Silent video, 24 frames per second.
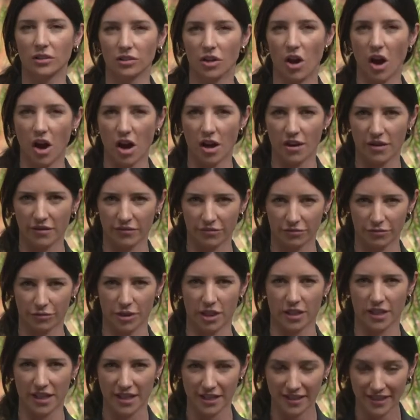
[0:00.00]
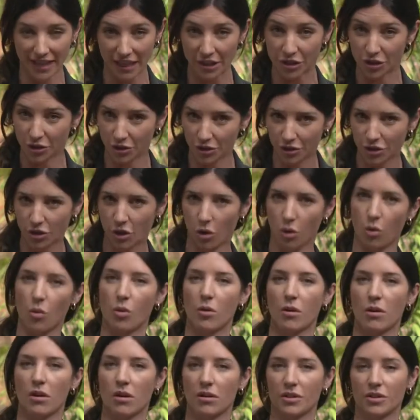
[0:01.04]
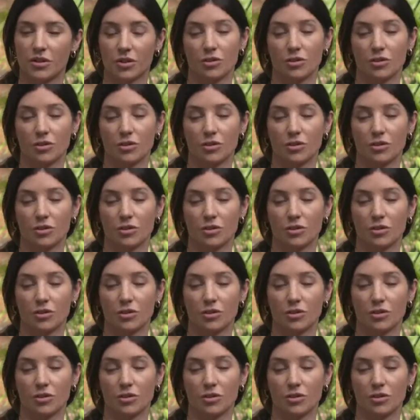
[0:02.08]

a lot of really centered core